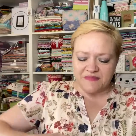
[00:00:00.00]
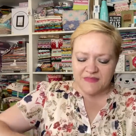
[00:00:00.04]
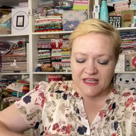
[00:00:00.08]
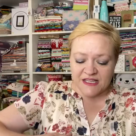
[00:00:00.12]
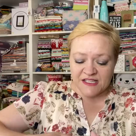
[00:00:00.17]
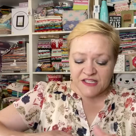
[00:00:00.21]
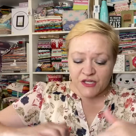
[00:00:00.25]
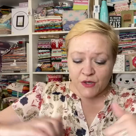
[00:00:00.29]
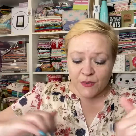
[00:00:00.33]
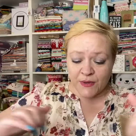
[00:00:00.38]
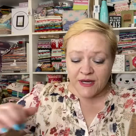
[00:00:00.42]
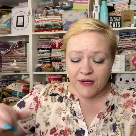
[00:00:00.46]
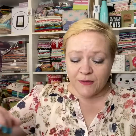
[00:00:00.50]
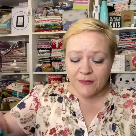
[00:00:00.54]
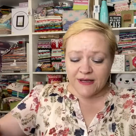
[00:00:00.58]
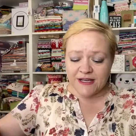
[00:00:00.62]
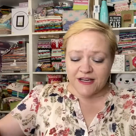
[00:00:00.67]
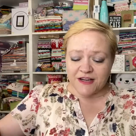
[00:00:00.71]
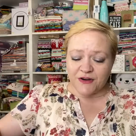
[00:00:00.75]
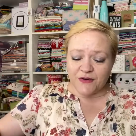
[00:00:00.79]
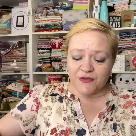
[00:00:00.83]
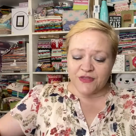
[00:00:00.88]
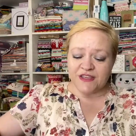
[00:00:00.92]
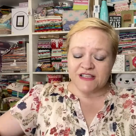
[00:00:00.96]
so here we
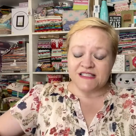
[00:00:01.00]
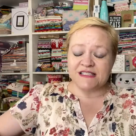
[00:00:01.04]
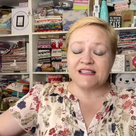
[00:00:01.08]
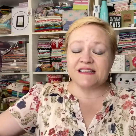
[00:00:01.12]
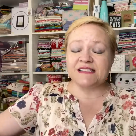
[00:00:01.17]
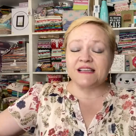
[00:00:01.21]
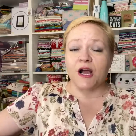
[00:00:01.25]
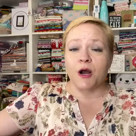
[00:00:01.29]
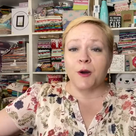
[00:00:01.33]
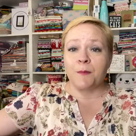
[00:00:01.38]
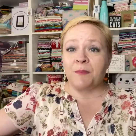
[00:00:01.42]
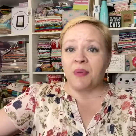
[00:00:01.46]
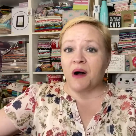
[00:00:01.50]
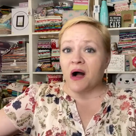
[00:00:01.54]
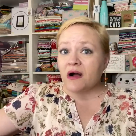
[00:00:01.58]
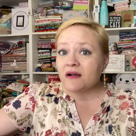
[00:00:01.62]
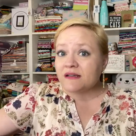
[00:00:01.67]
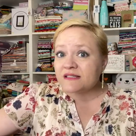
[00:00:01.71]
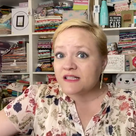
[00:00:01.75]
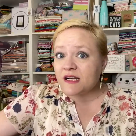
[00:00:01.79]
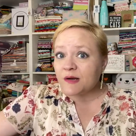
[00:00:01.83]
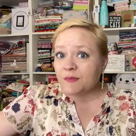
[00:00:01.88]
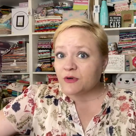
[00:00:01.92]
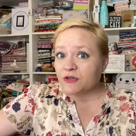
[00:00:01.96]
go. This is our
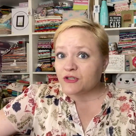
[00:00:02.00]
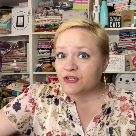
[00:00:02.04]
box number